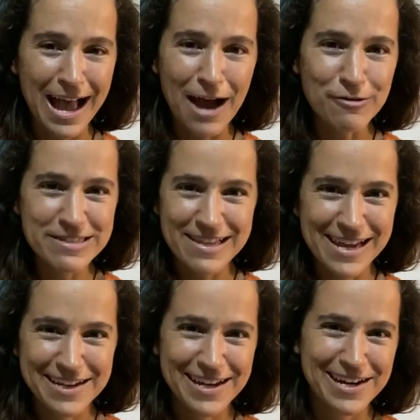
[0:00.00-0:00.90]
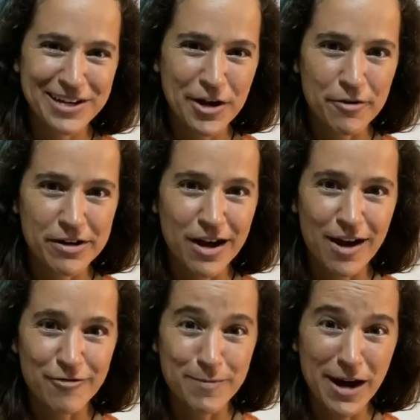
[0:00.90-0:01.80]
I was like kind of going
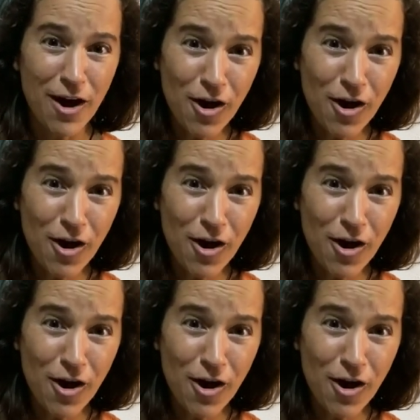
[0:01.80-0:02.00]
off about,